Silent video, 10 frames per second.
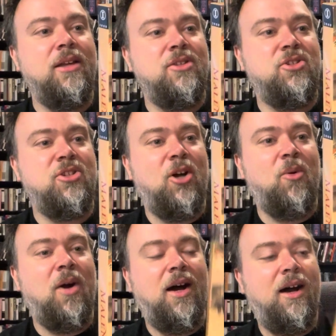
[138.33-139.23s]

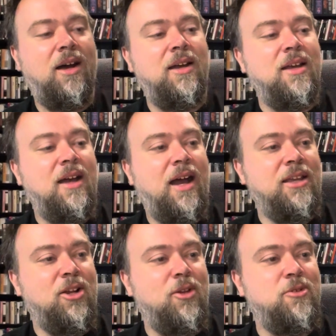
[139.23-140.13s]
So uh,
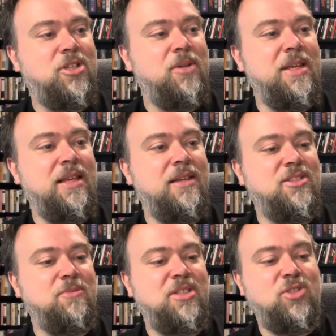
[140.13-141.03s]
you know, there's going to be
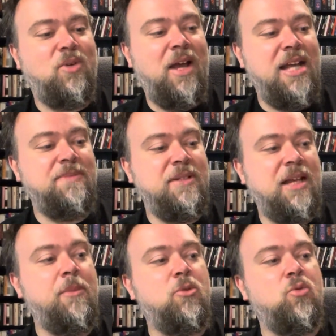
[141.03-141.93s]
some central aspects. I
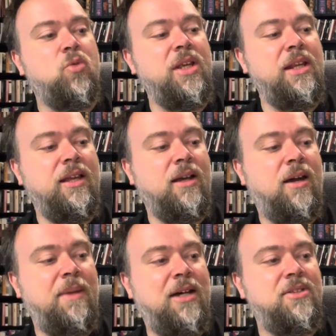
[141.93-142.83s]
remember reading
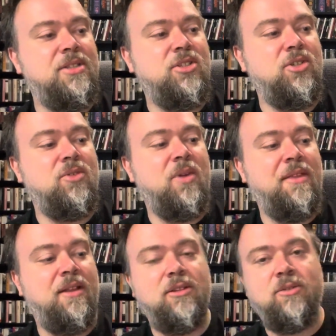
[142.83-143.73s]
about this too,
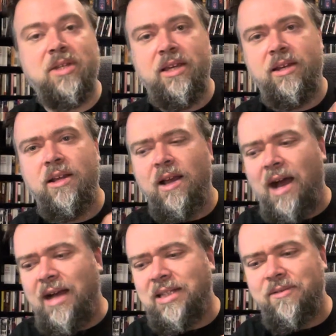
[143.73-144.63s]
and the little kid,
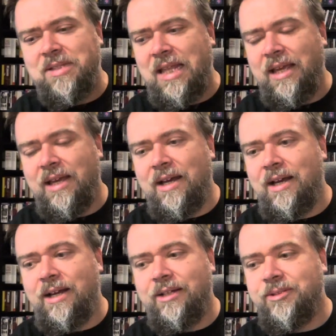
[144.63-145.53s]
I think it was like
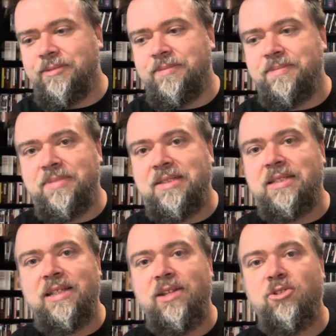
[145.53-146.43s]
uh,
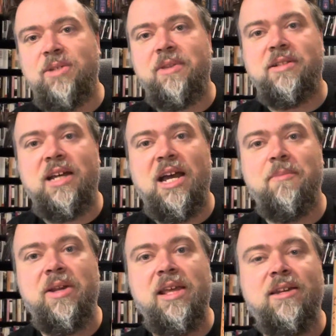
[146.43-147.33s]
16 or something at the time,
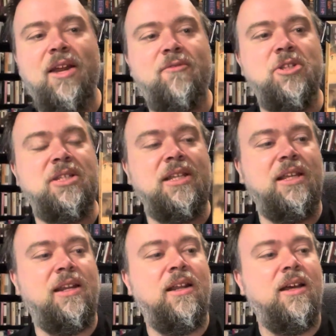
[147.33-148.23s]
but he had never
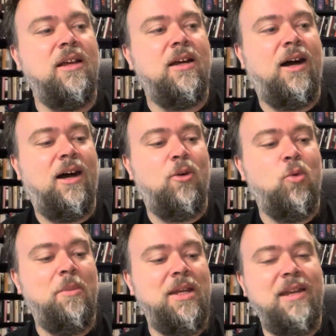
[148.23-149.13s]
seen uh, a
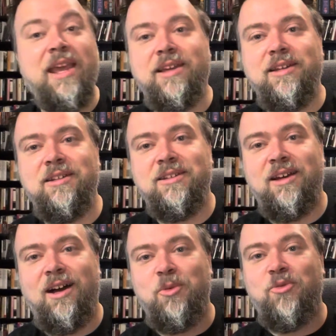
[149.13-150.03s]
woman naked
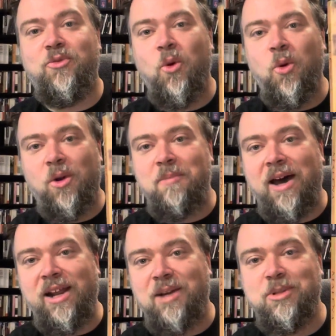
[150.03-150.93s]
uh, before
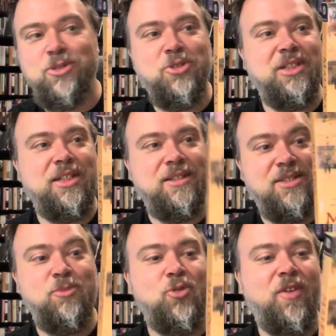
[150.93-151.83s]
Monica Bellucci in
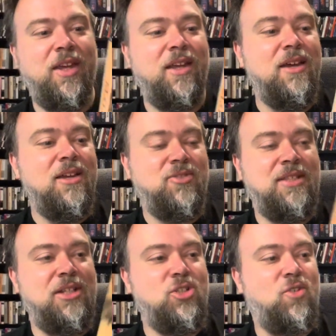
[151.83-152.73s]
this movie. So
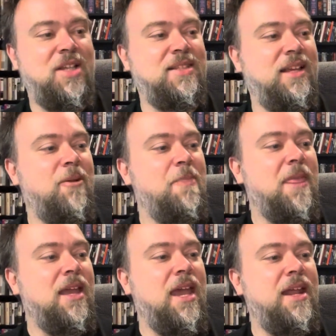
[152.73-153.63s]
that's interesting.
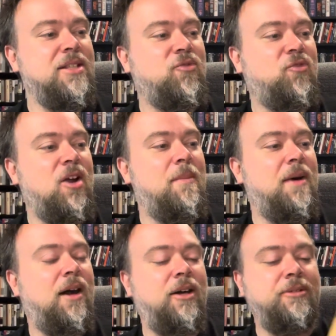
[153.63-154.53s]
And it's from
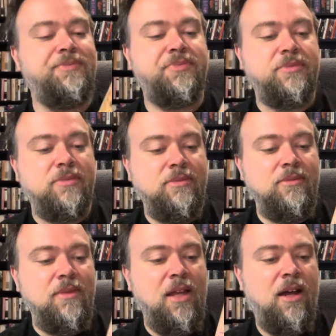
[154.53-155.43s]
um,
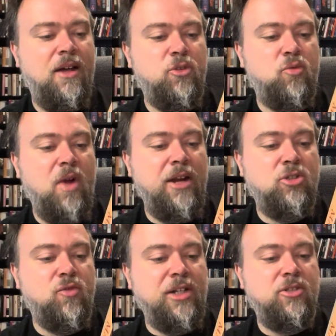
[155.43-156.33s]
uh, the
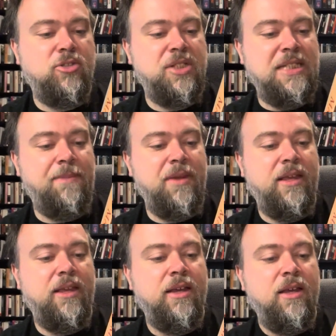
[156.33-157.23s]
writer-director
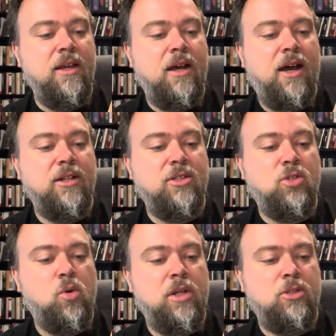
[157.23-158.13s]
Giuseppe uh,
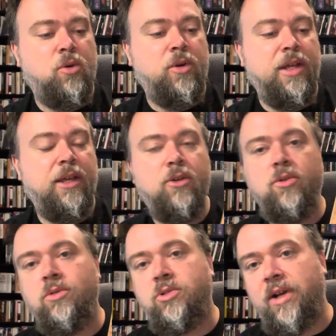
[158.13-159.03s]
Tornatore,
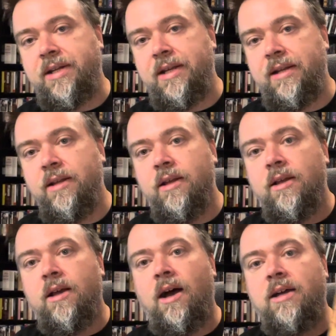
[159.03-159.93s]
who directed
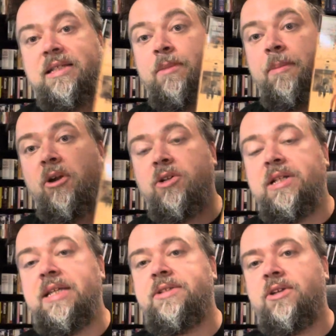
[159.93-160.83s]
uh, Cinema
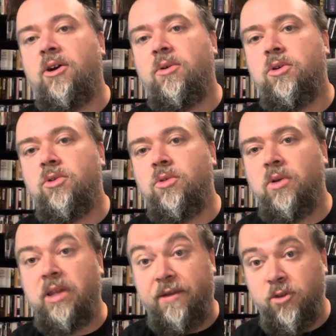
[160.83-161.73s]
Paradiso,
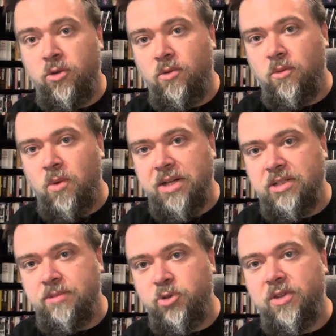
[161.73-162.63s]
who, like, if you
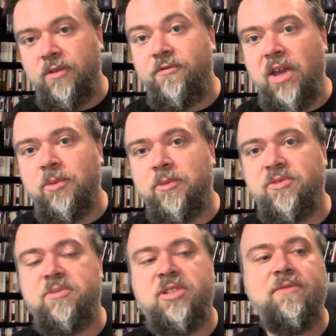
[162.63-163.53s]
watched the movie The Fabelmans
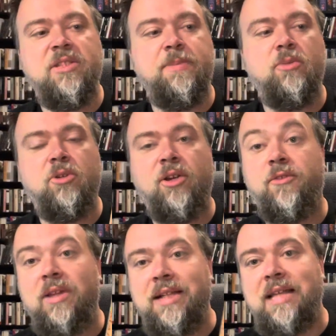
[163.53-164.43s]
from Steven Spielberg, if
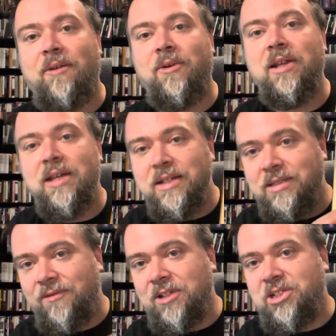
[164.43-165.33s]
you like that one,
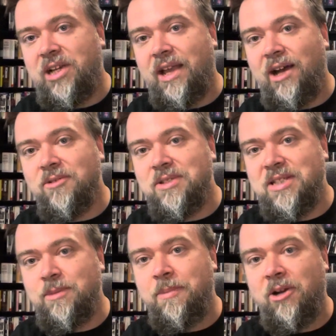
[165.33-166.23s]
definitely check out
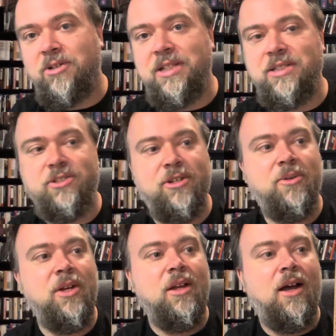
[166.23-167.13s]
Cinema
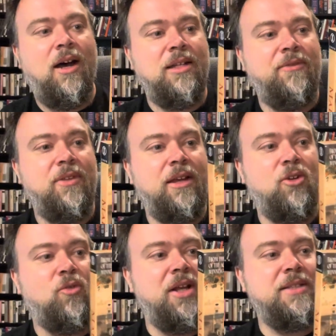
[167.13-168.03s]
Paradiso. definitely a
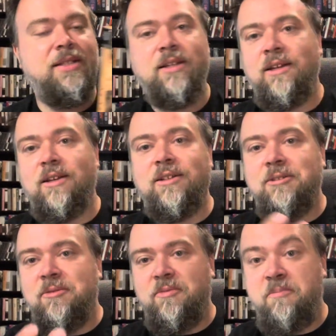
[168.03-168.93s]
great
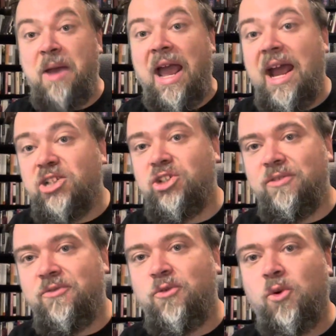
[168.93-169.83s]

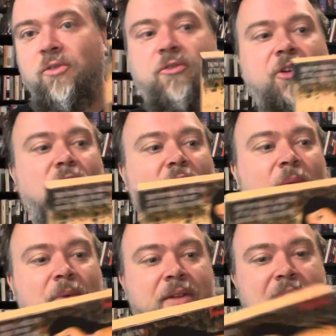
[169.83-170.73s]
passion for
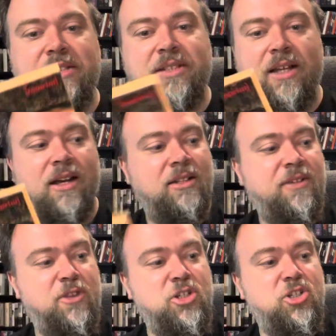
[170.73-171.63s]
film, and that's uh,
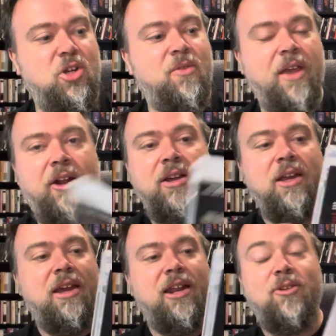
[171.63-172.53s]
definitely shown there.
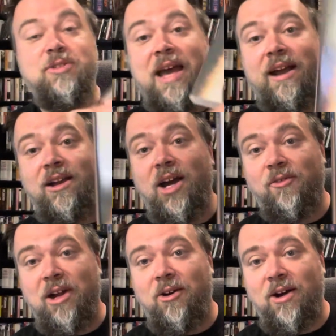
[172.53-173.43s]
And here's that
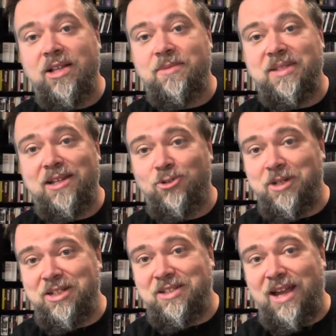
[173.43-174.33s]
cover. How awesome is that? A little
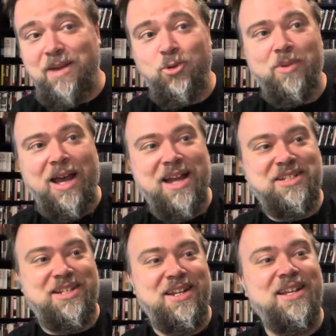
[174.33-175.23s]
bit of side boob
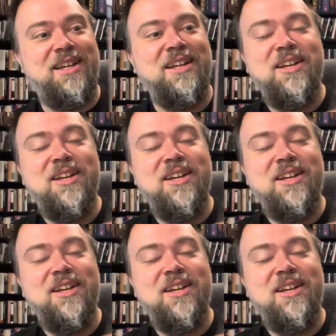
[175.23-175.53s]
action.